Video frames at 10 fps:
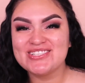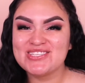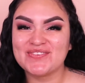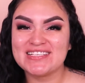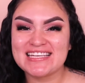So
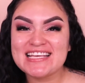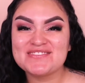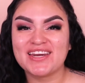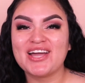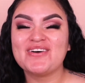for today's
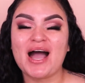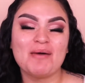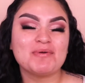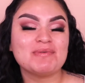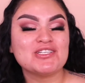video, I'm
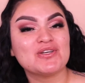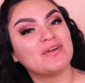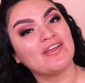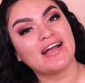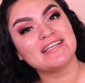going to be showing
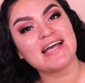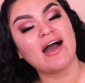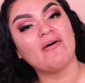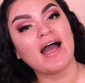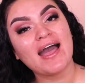you guys
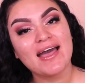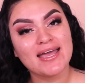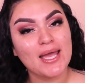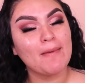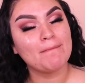how
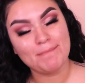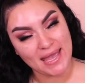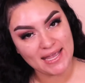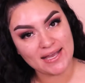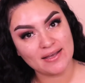I
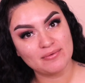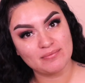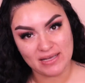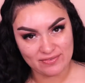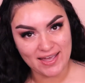bake
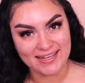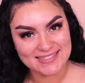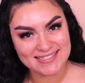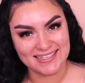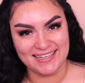my
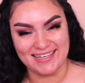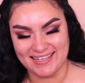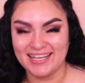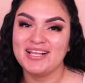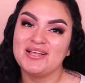face
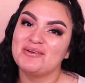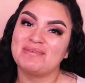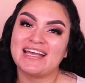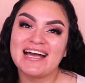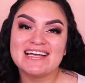
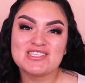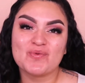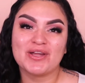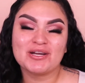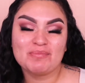because
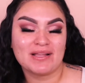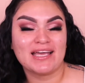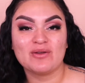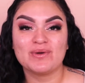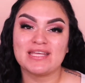we are
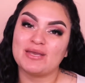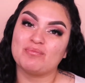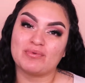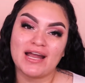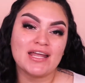playing with a
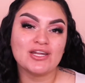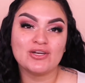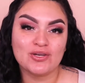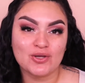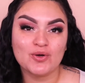brand
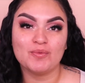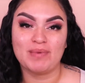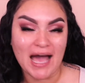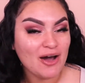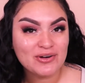new
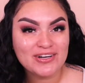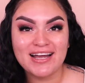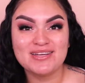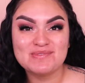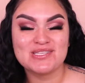powder. I
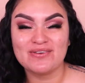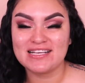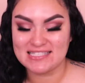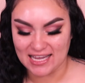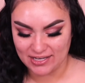am so
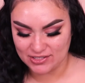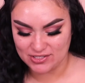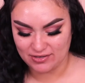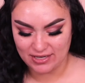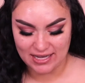excited to show
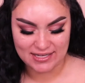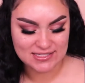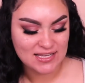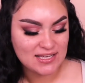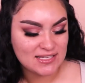you guys.
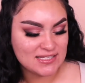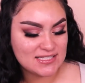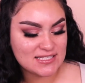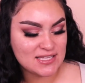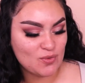This
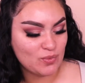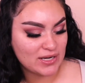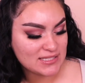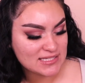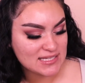is the
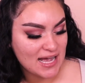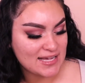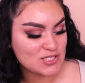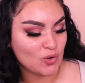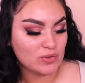One
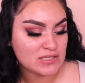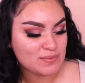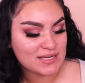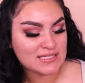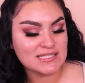Size
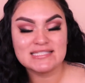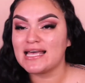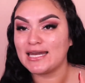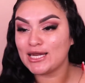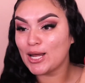Ultimate
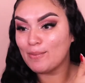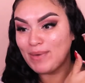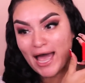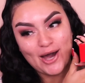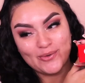Setting
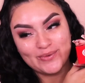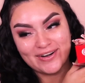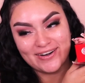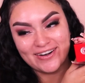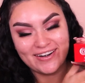
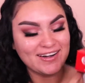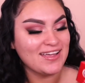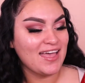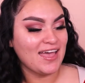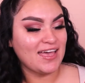Powder,
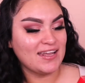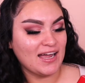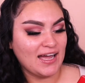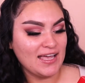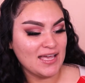and
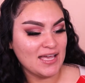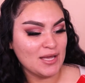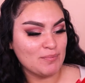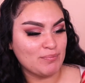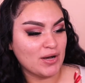
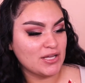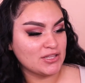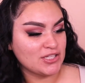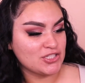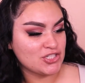I bought
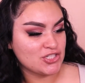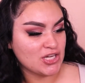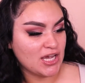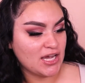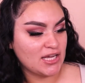the
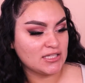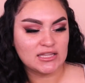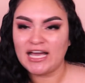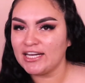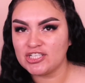shade, the
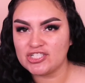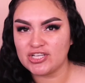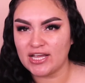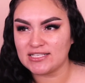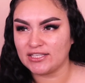lightest
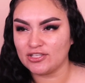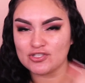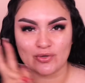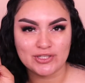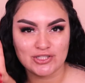shade, 'cause I think there's
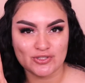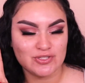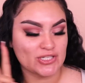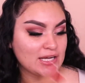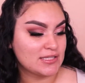only 2
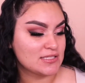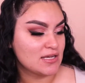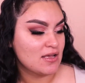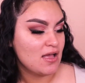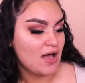shades.
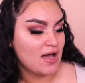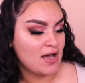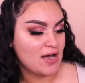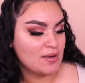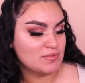
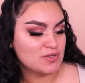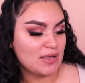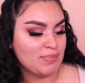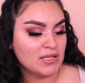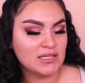So I
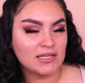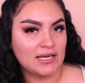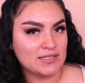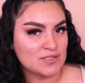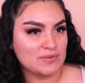bought the
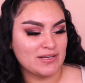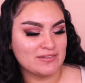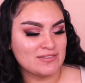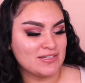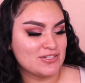lightest one,
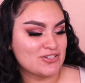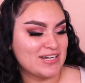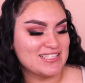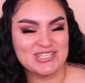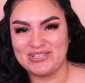the
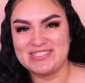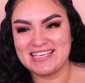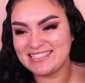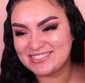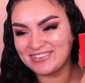
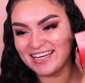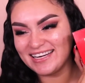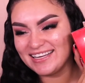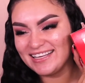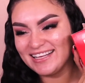translucent one.
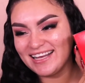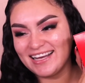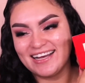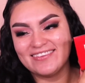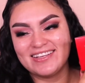
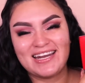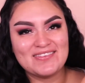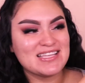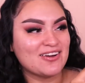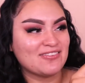The name
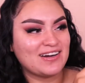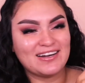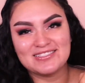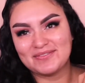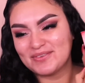is like right
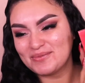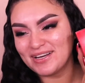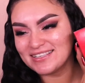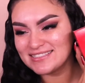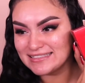on top of the
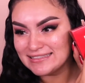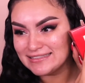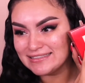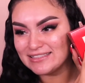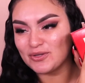box.
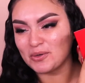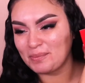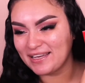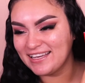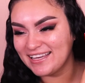
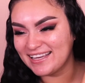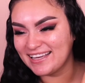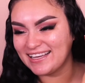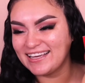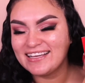Torpe.